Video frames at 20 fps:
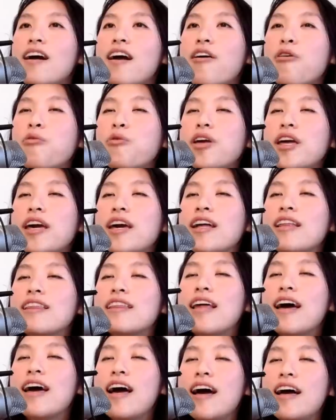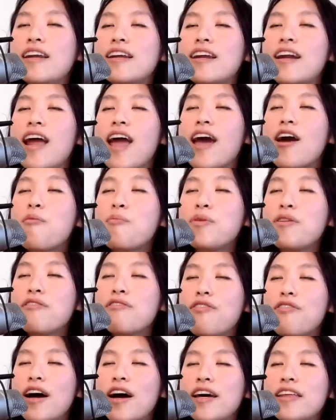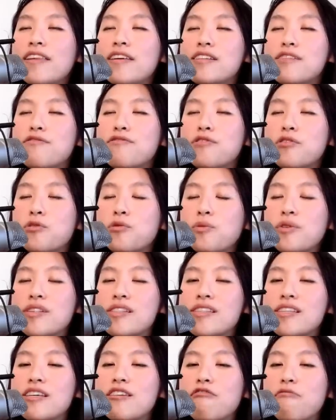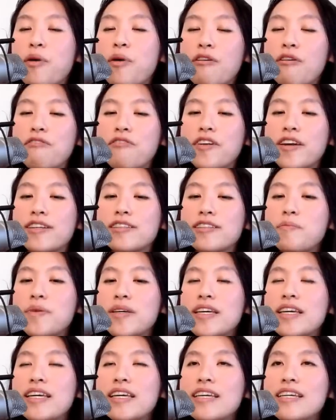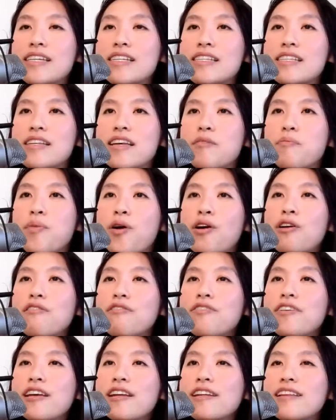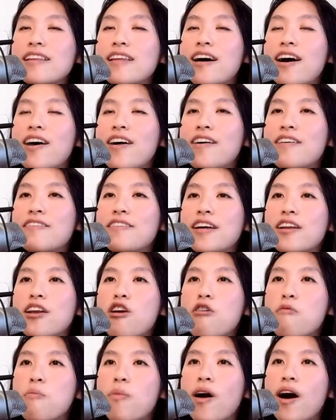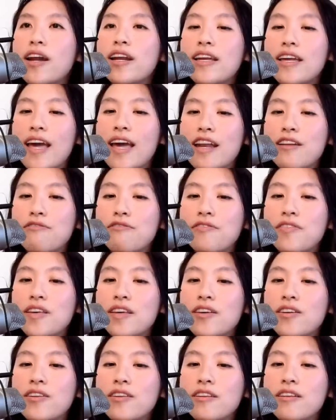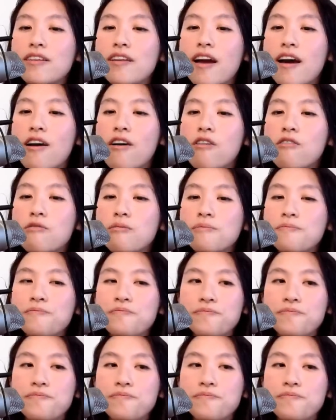and we land and amplify this frequency of perfect peace and perfect love in our body and field now.